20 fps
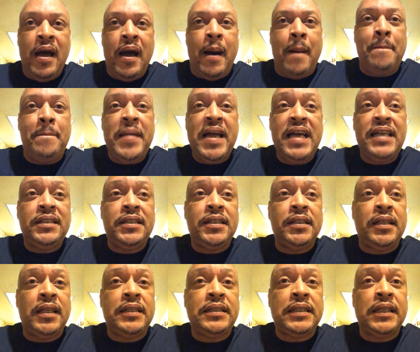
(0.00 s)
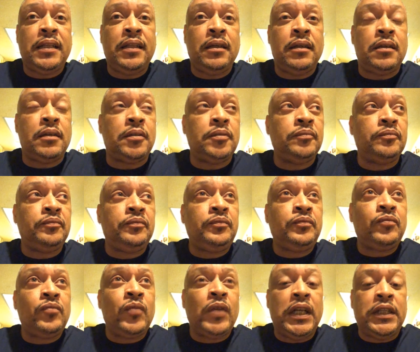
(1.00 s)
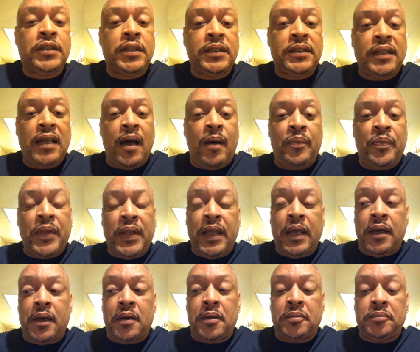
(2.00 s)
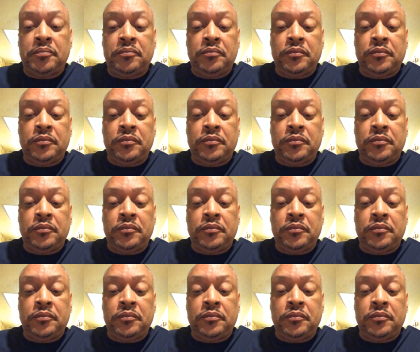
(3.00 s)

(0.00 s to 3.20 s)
Imagine this is a, uh, to stop the uh,